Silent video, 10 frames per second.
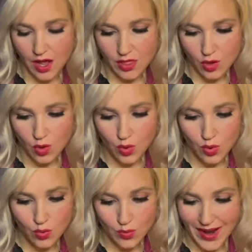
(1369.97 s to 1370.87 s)
The
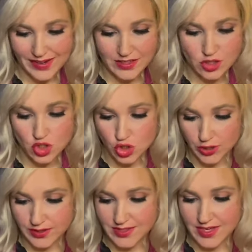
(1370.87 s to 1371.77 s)
whole wagon
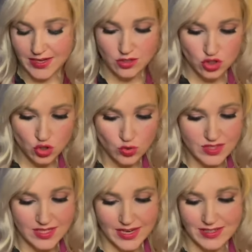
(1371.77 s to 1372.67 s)
jerked and
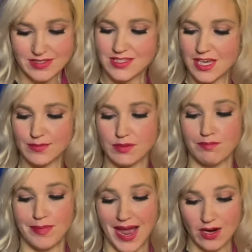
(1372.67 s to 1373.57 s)
jolted and tipped
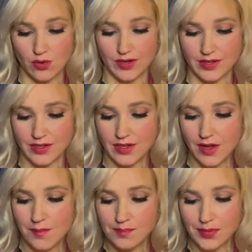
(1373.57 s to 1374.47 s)
backward,
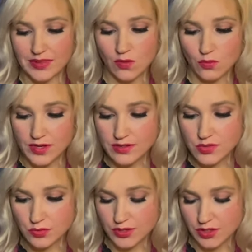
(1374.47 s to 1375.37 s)
but the wheels
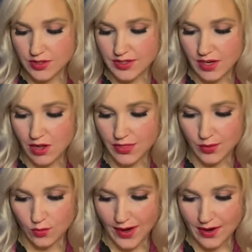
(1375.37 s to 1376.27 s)
were turning on the
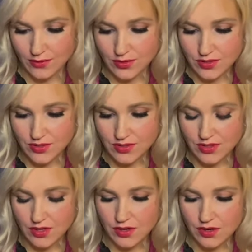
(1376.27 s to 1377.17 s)
ground.
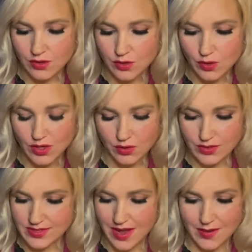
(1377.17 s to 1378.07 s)
Laura
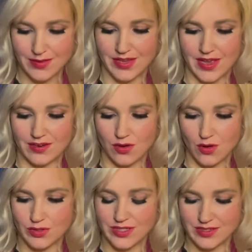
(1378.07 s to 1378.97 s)
was up again,
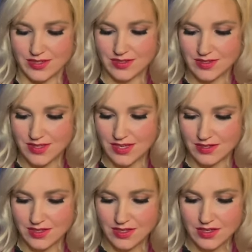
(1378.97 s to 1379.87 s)
holding to the seat.
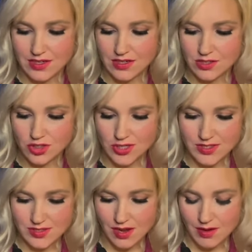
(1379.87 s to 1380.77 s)
She
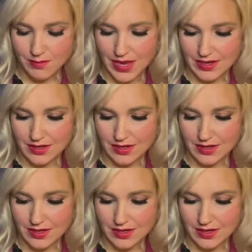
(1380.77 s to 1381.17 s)
saw Pet